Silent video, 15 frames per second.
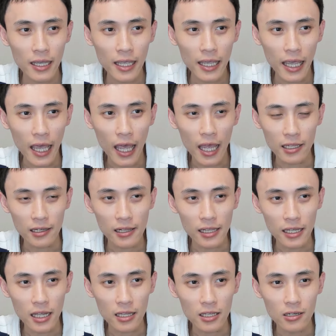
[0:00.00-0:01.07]
and
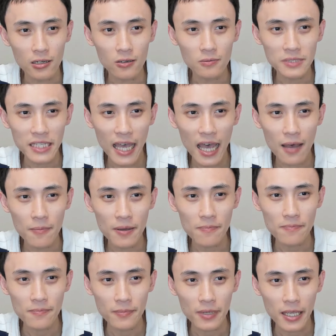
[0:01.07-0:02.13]
click on the Home tab
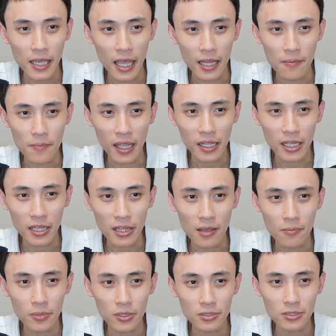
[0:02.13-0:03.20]
and make the
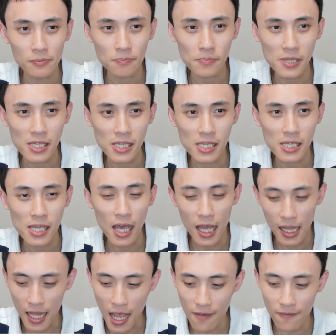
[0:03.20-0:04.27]
number to be
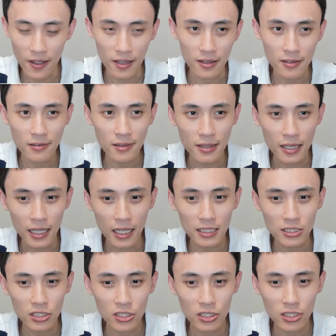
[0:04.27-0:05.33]
11. Then
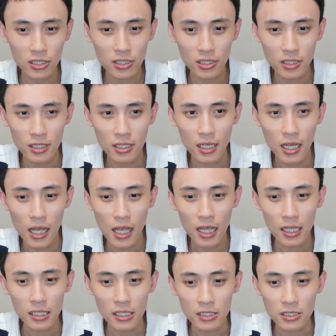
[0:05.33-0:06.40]
enter.
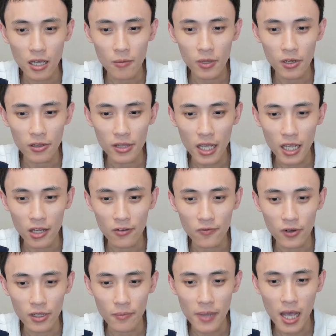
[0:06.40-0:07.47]
The similar thing
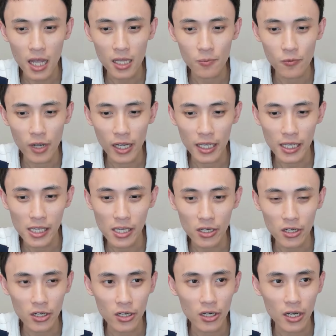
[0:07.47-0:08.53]
for the bottom one
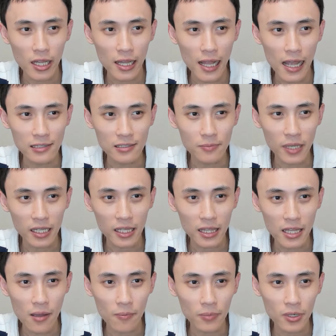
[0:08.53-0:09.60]
here, let's make the
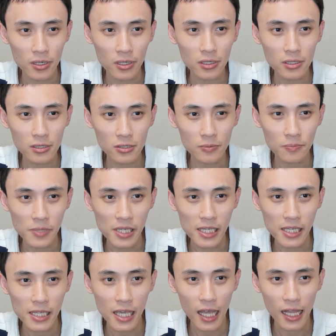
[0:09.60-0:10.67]
number to
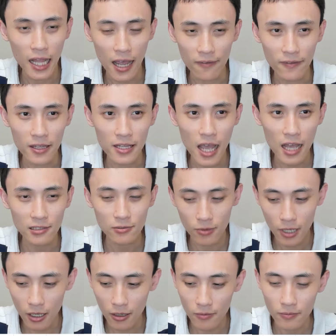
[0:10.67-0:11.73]
be 11 as
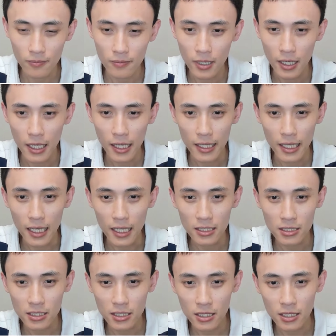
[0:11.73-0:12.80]
well. Then
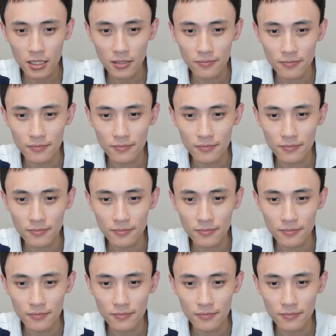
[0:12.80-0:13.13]
enter.